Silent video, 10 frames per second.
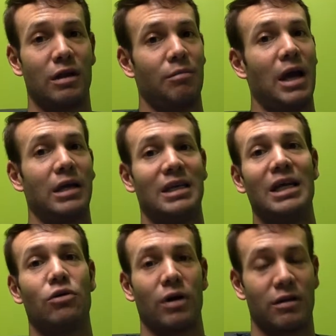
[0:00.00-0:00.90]
It may
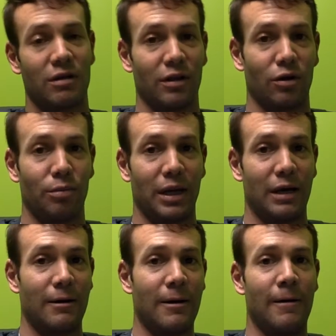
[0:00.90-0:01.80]
decrease a little
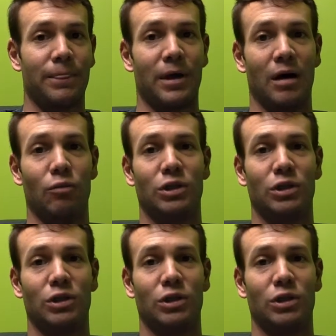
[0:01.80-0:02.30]
bit, um,